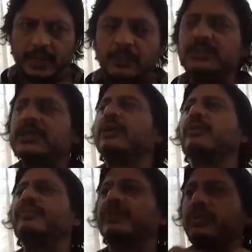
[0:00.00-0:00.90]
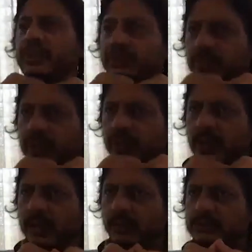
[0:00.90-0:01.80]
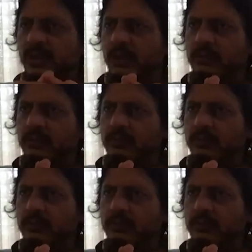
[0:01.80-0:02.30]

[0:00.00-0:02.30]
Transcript: I was kind of uh, with you know I was all,